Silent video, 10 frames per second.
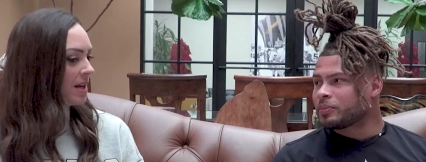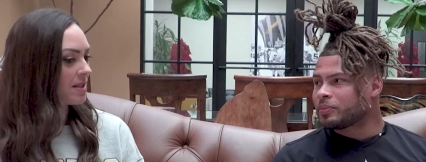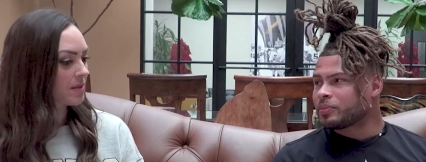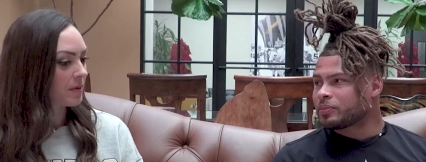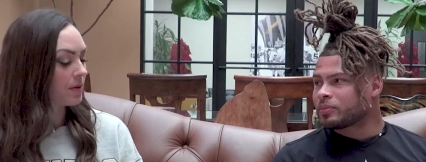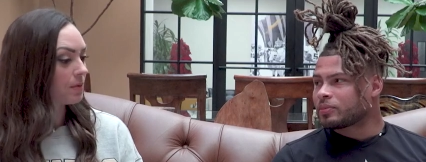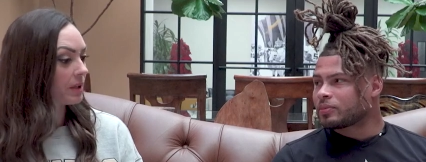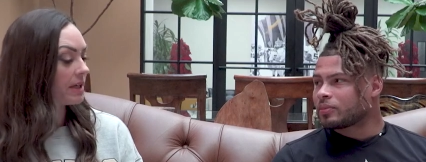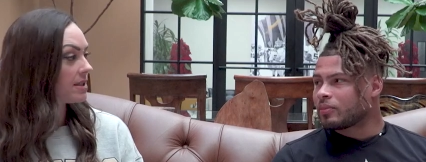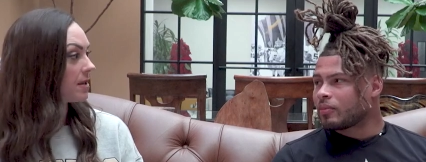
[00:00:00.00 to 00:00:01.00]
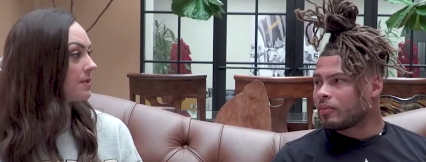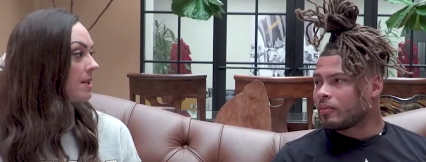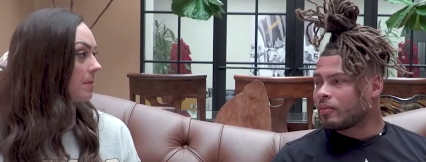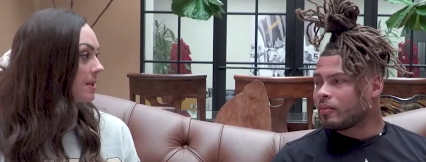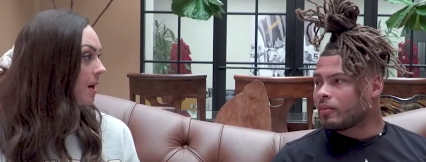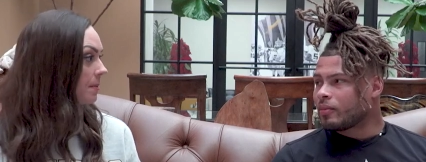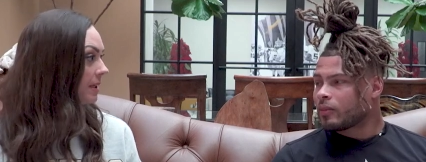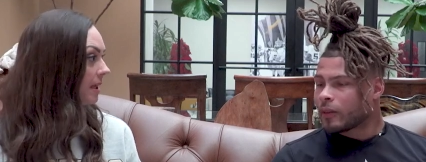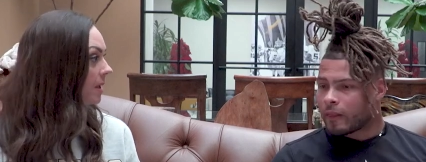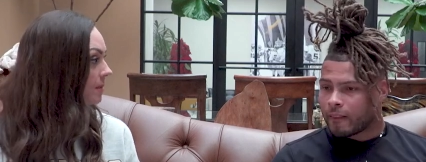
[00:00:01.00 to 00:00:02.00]
Speaker 1: Some of the rookies have stepped up
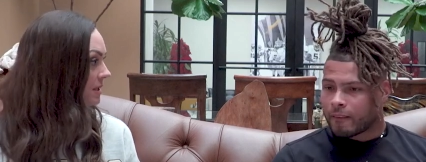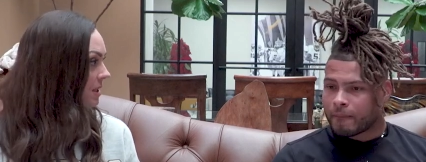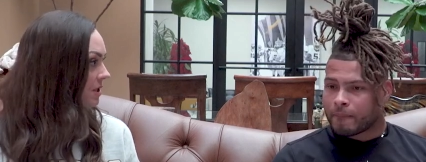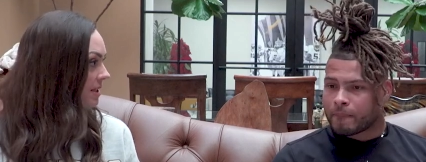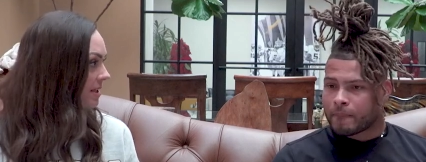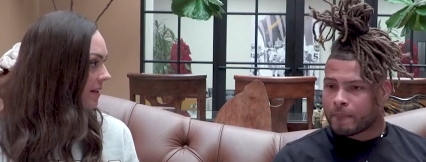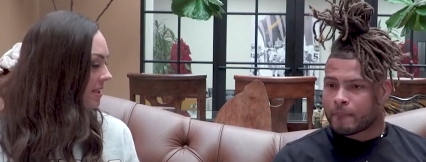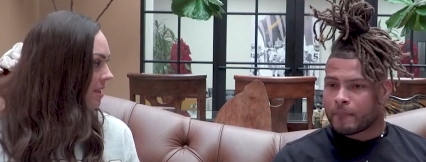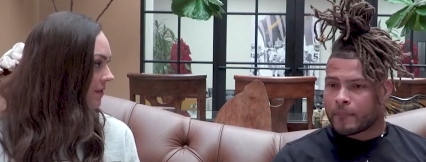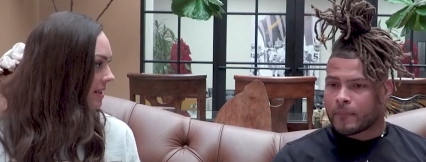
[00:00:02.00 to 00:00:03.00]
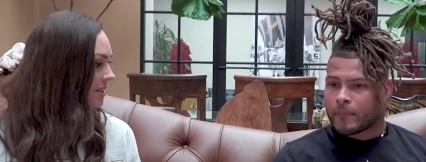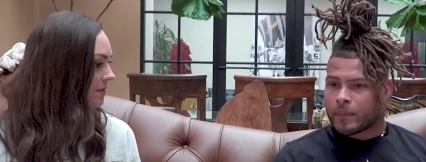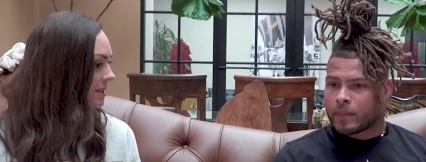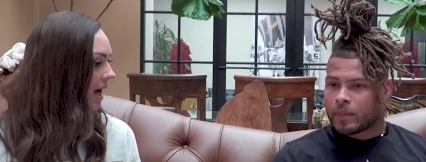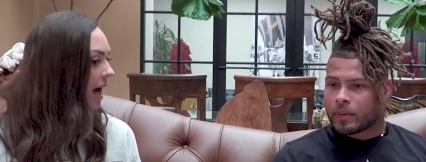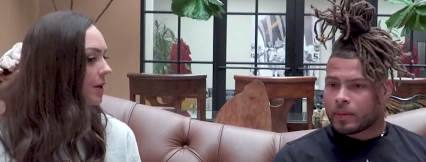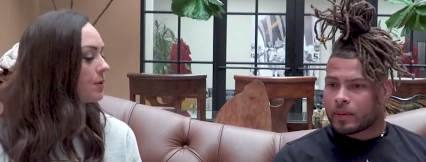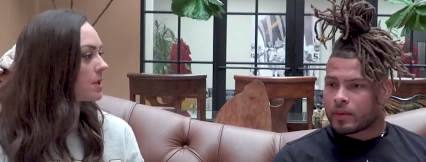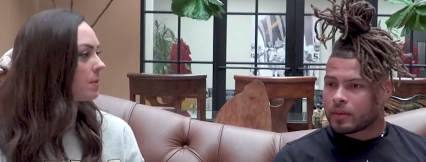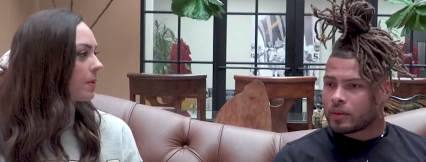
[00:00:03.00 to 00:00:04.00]
in key positions on the defensive side.
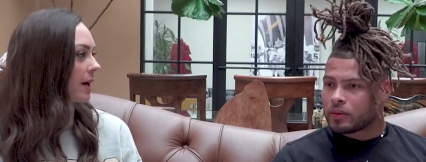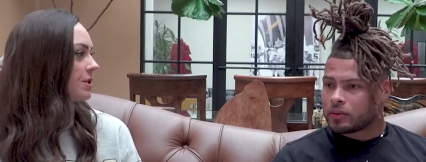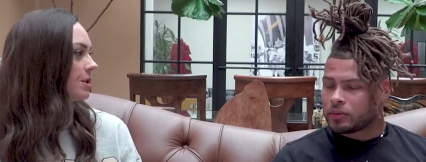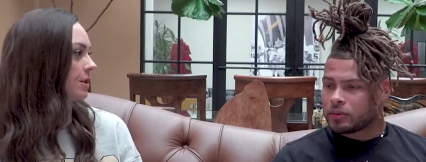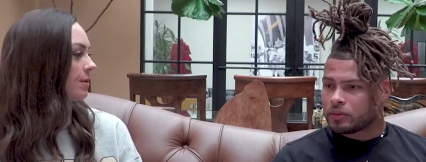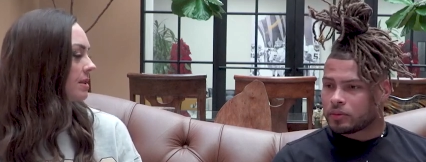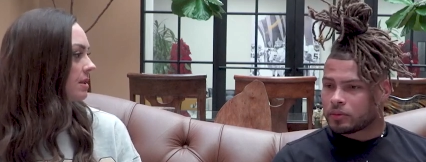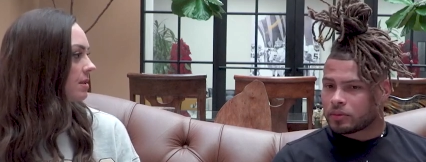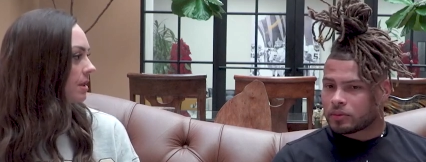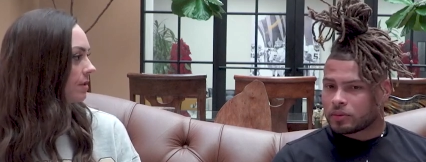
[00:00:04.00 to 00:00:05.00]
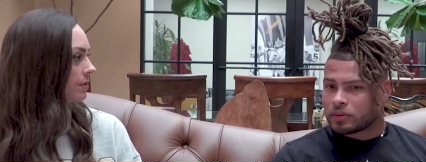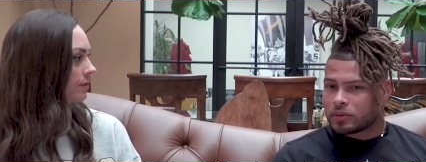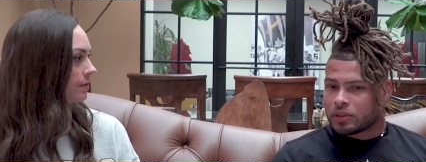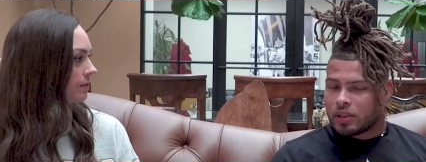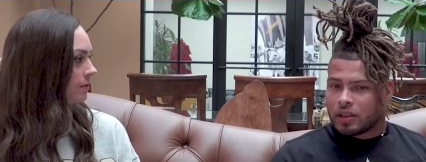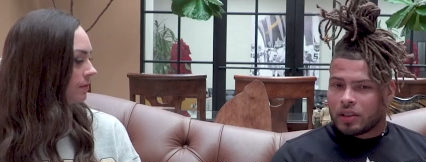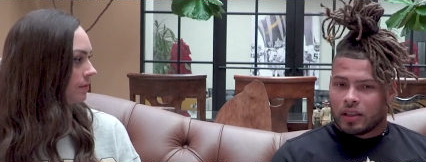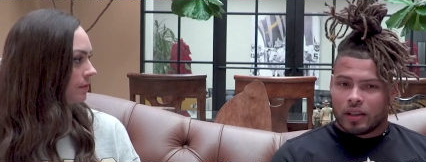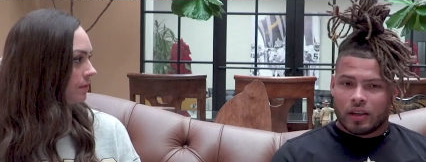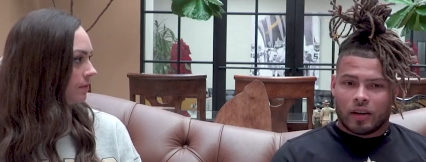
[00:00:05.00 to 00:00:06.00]
Who's impressed you this season?
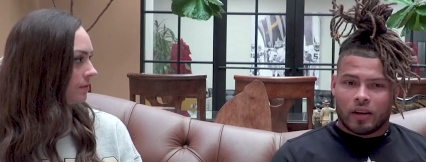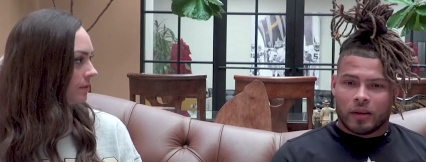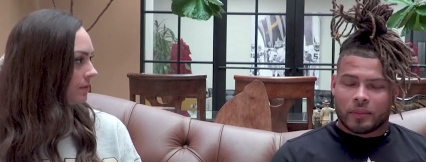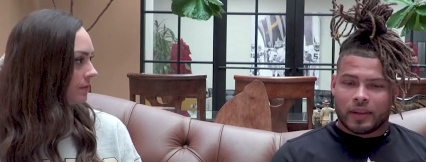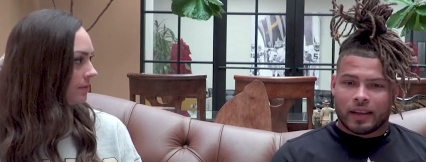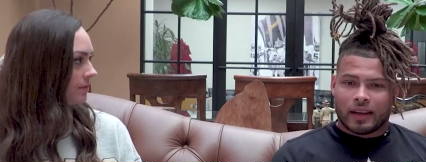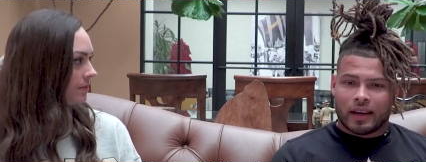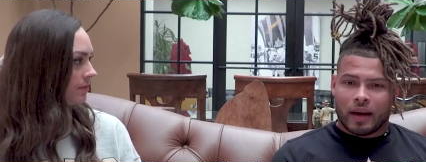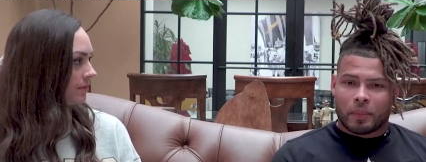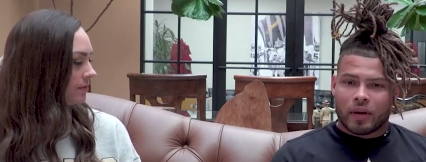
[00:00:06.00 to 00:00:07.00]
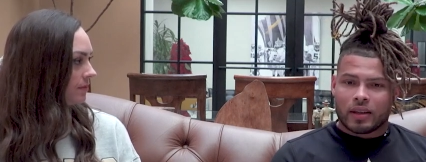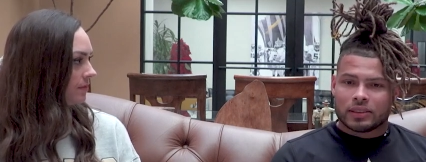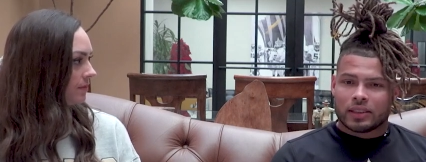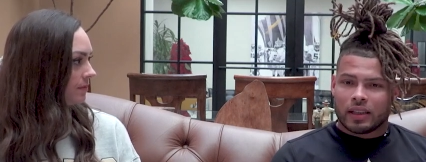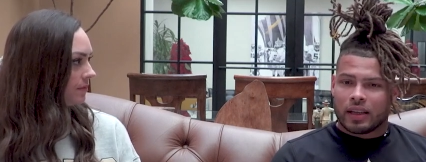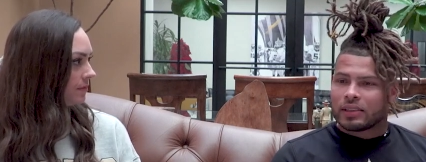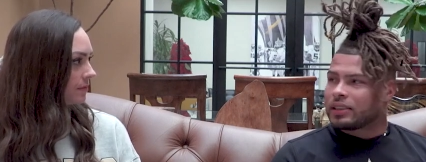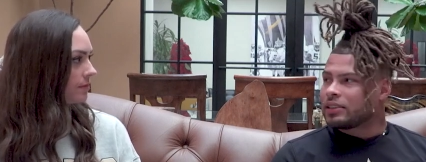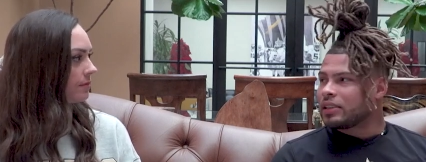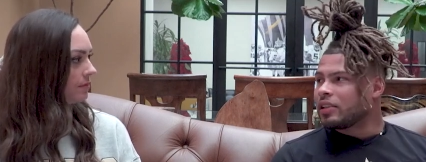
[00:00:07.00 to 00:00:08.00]
Speaker 2: Oh man, I I'd probably say
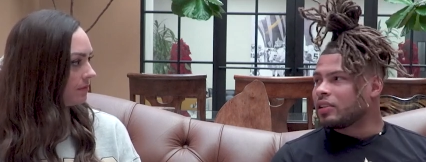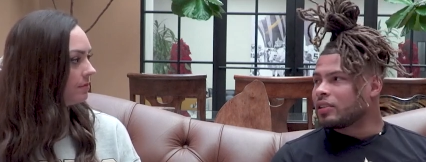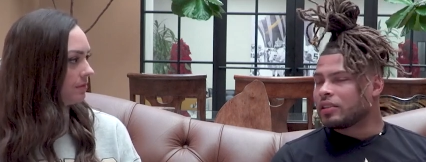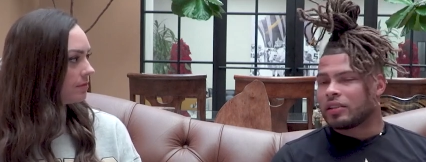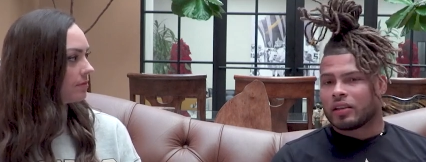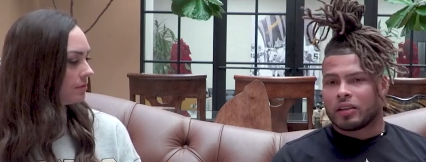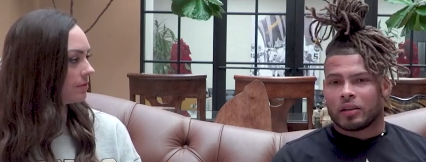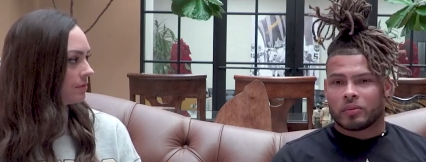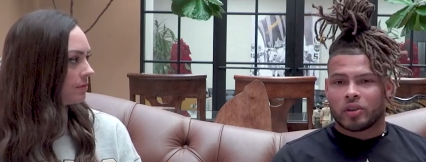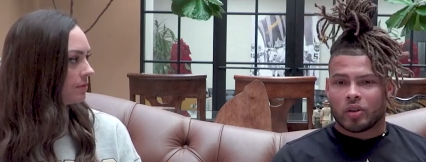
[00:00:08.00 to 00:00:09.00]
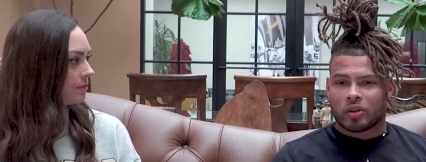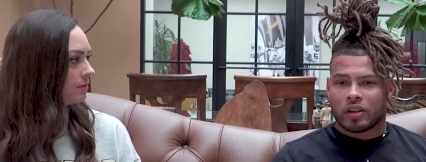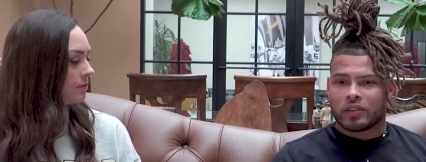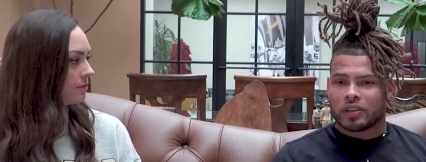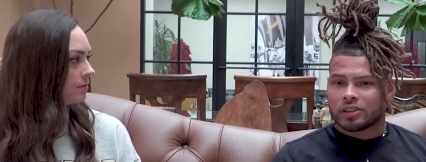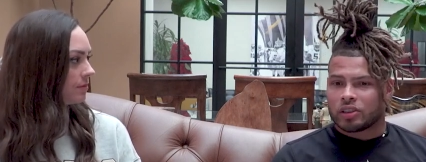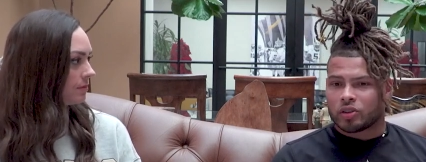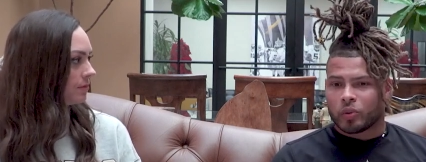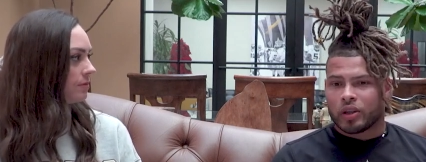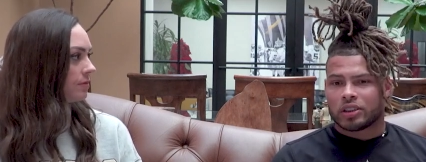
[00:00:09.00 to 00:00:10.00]
Alante Taylor. Um, you know, given the
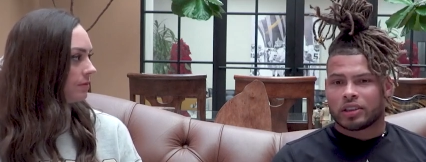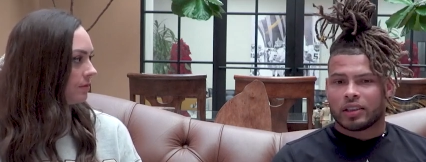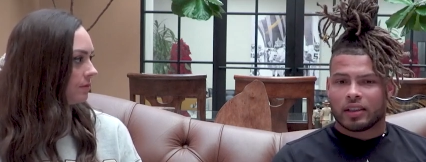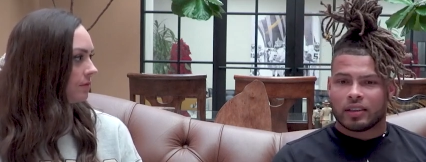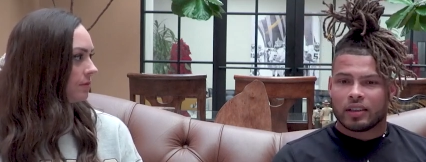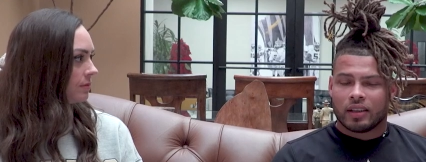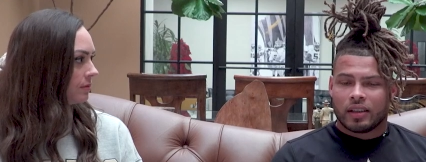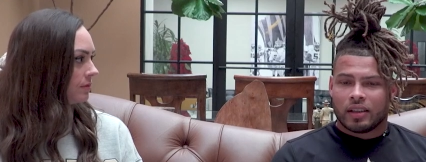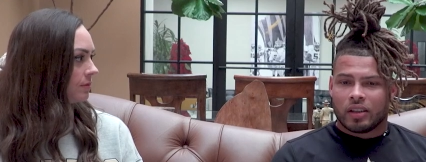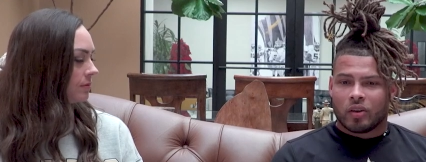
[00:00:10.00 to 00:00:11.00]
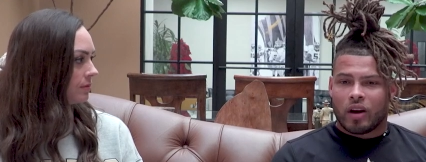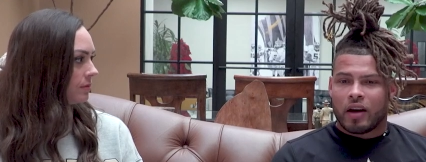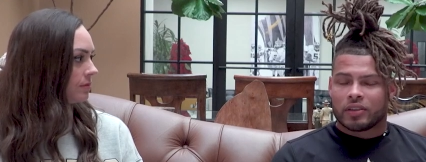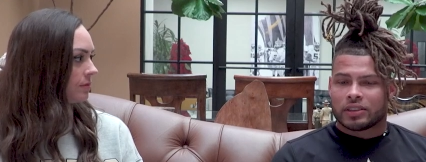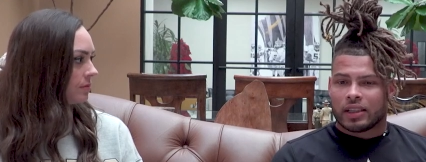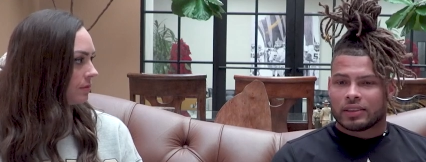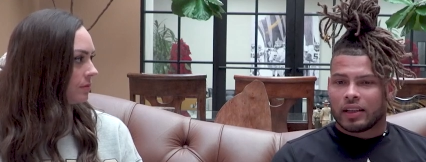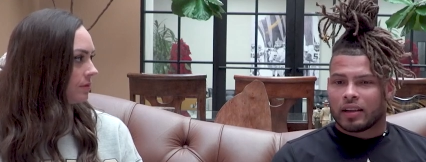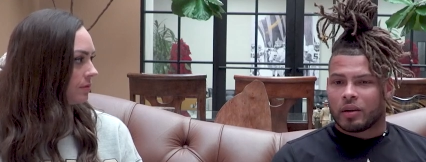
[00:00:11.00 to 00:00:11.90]
situation and you know, obviously, I think